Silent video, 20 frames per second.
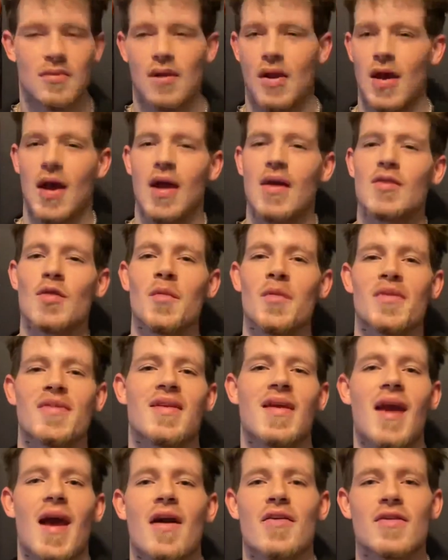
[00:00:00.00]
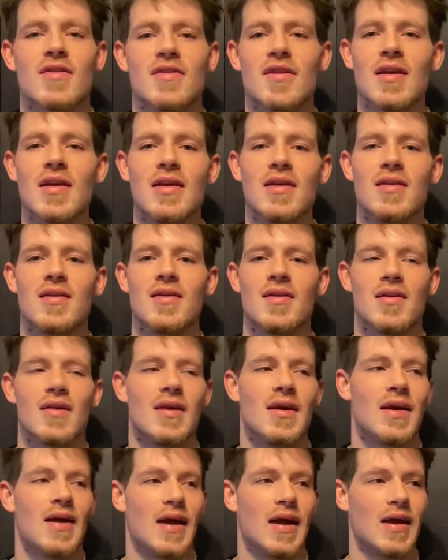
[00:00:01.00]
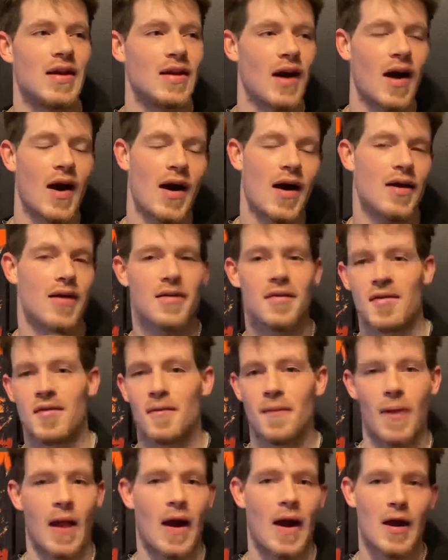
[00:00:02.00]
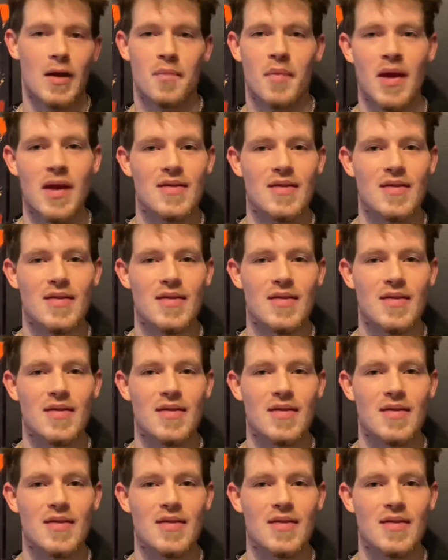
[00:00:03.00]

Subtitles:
it's almost guaranteed in a high-paced